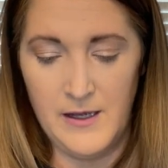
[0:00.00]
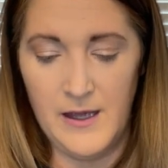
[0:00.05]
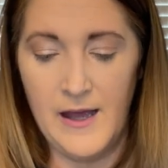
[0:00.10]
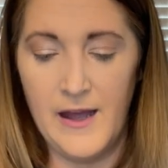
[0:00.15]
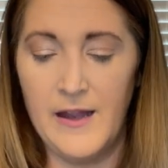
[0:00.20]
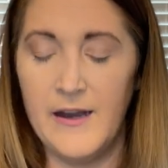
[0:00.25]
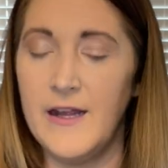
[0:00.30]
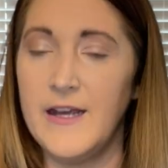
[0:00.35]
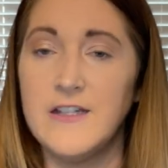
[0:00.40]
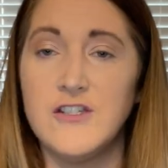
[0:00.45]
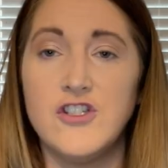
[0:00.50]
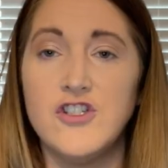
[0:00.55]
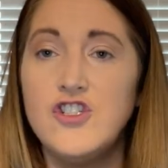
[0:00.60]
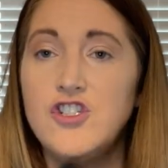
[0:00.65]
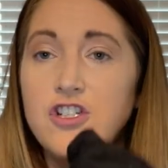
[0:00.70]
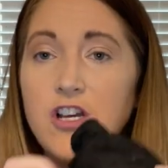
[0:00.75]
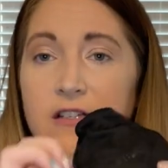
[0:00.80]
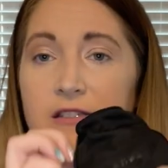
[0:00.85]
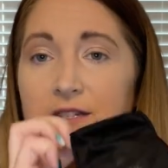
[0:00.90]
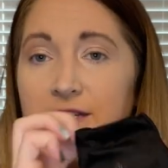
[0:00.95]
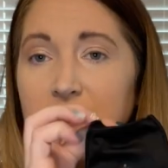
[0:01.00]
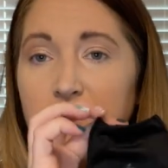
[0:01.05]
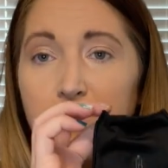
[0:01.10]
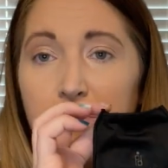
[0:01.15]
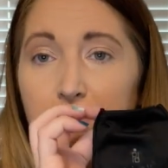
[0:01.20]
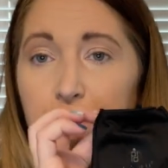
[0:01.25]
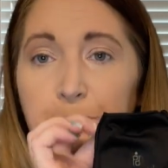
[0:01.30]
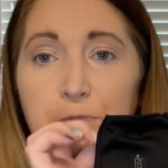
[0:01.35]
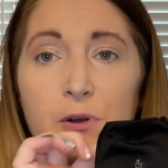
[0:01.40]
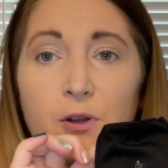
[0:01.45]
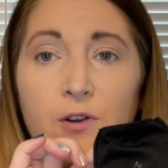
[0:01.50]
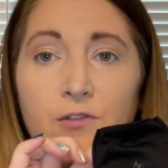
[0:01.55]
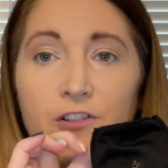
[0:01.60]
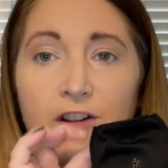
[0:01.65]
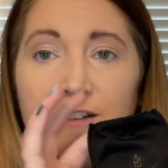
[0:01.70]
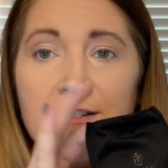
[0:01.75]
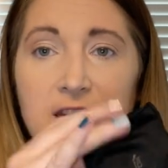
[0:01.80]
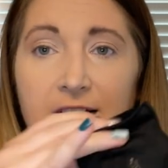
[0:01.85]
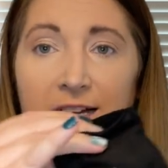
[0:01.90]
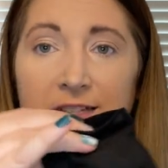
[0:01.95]
And it's just as beautiful
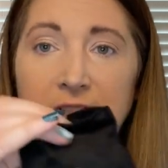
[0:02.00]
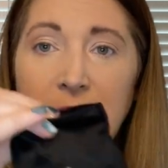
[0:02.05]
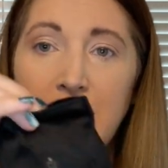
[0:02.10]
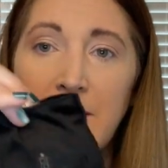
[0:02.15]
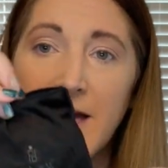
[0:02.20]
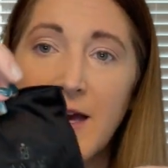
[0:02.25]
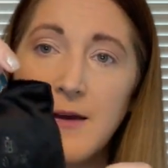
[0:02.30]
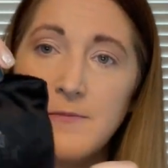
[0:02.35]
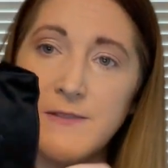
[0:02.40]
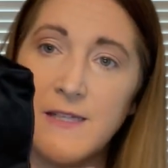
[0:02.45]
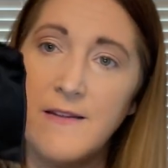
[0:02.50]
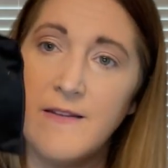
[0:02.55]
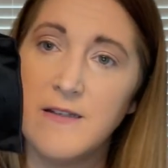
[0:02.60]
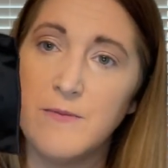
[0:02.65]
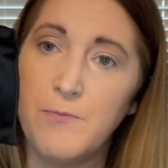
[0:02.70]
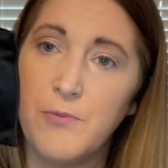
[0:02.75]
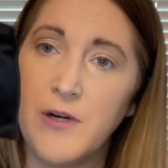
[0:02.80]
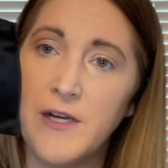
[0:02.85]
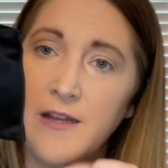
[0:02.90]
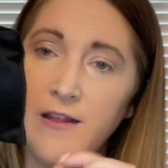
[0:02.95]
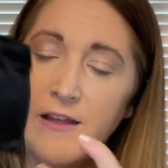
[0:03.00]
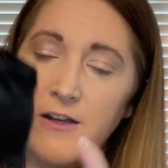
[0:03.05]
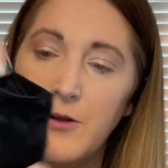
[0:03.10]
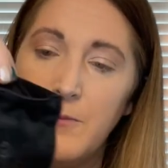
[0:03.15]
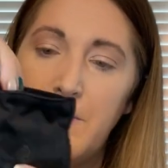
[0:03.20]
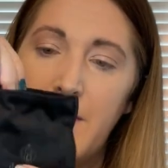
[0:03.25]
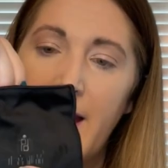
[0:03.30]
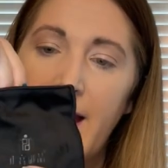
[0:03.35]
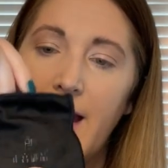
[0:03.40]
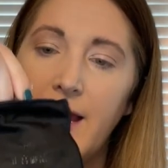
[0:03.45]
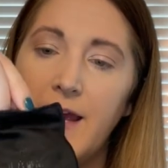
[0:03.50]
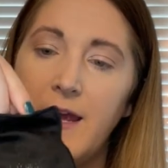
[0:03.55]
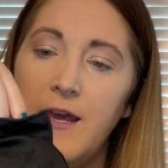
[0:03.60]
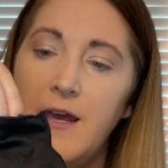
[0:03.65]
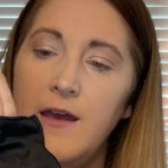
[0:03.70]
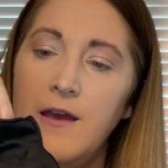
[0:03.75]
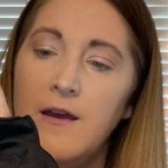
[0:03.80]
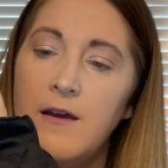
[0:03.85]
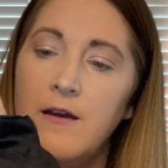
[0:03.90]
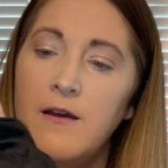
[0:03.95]
as last time. It comes in this pretty little
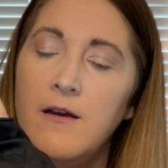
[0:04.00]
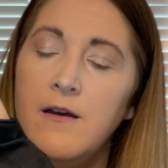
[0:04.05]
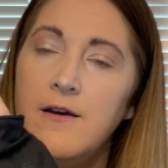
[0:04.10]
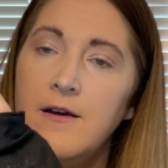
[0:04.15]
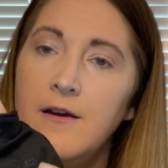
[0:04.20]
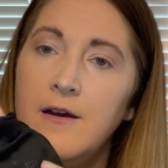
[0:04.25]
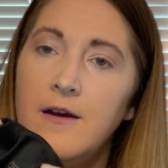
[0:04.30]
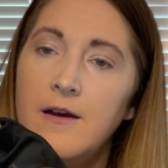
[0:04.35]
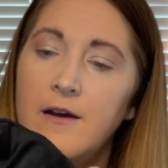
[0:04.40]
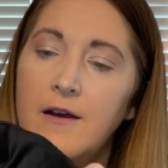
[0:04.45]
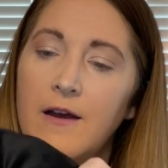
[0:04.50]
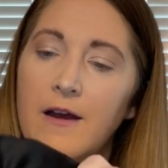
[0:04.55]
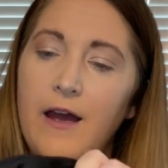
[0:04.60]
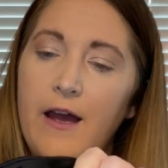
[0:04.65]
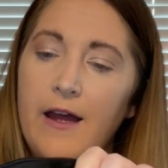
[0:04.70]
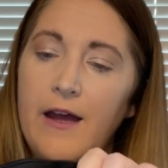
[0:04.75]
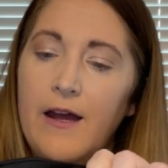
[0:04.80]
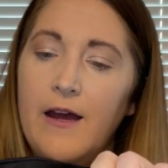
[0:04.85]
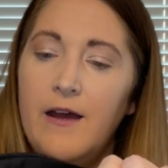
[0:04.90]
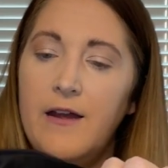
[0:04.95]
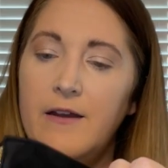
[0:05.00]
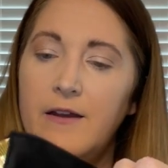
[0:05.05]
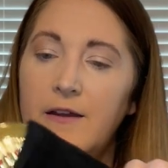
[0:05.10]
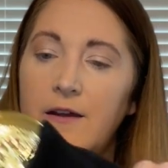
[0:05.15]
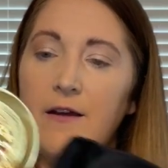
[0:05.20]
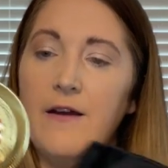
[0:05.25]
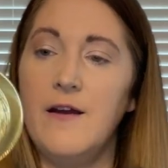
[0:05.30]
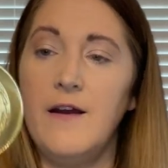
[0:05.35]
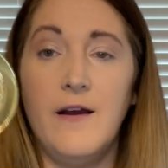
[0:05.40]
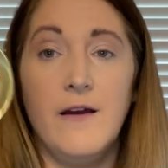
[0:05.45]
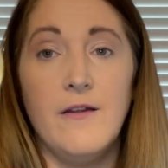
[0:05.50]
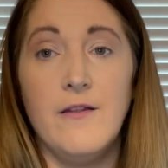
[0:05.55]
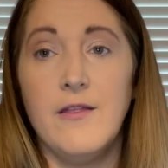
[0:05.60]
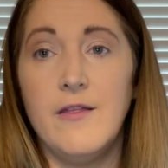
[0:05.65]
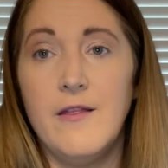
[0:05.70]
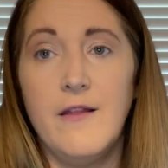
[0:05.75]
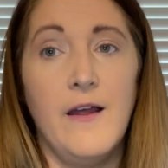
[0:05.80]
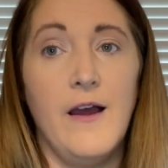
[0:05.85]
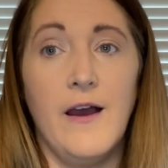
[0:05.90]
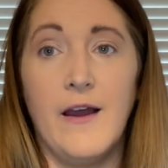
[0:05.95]
baggie. And
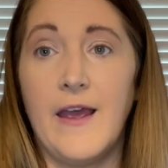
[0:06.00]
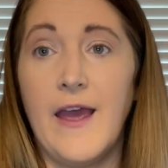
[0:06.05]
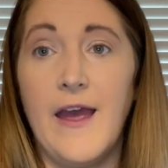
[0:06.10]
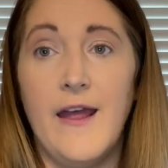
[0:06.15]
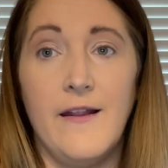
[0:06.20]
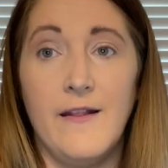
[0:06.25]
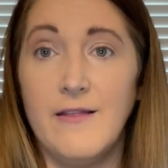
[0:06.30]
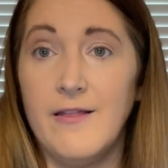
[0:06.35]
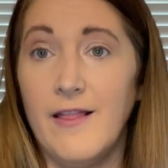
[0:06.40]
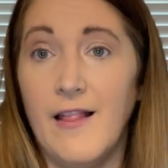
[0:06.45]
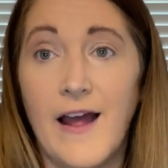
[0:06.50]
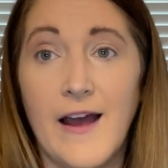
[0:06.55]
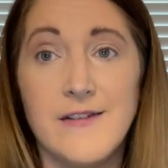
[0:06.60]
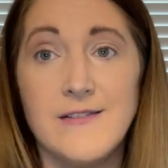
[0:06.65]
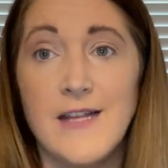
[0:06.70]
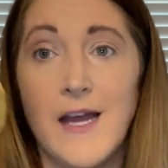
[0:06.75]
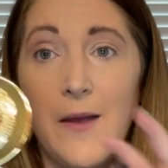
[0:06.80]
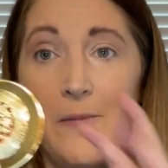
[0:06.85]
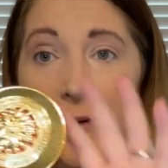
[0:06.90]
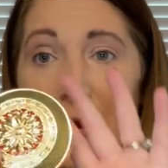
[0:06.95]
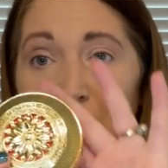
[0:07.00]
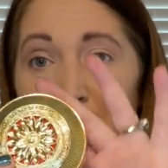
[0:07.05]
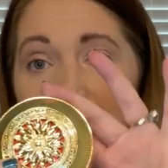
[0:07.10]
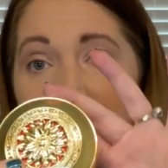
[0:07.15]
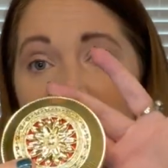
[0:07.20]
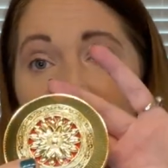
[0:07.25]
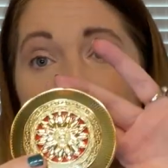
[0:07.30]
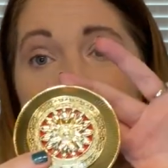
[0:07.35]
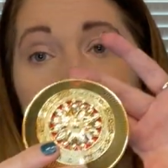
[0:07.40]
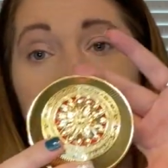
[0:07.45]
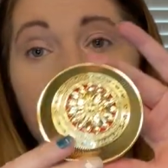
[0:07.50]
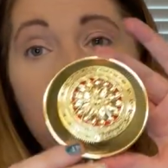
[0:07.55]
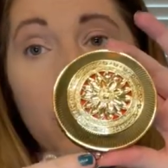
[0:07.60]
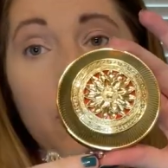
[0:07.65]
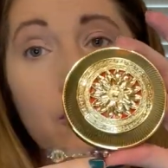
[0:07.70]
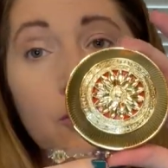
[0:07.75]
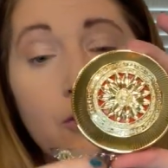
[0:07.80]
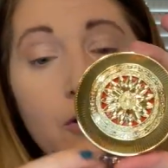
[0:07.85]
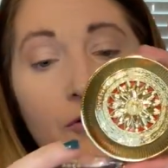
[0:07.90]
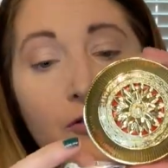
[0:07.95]
again, last time it was this
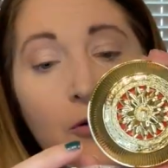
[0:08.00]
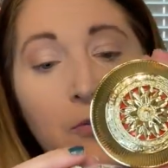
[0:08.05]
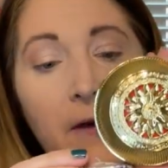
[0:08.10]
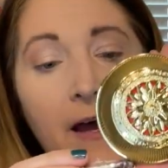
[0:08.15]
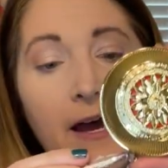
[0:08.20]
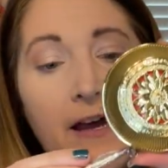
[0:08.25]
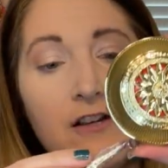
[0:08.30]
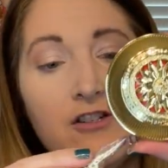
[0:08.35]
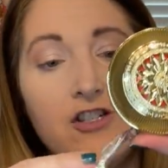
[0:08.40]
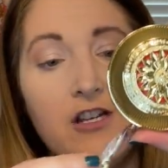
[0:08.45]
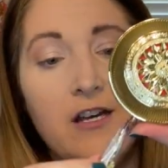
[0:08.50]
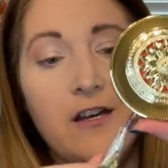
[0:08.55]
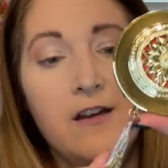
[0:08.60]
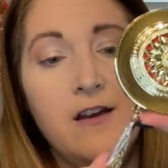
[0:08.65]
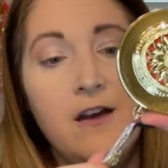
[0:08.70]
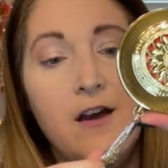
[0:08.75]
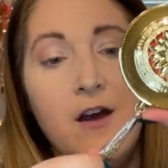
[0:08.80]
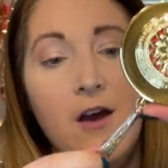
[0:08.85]
beautiful packaging,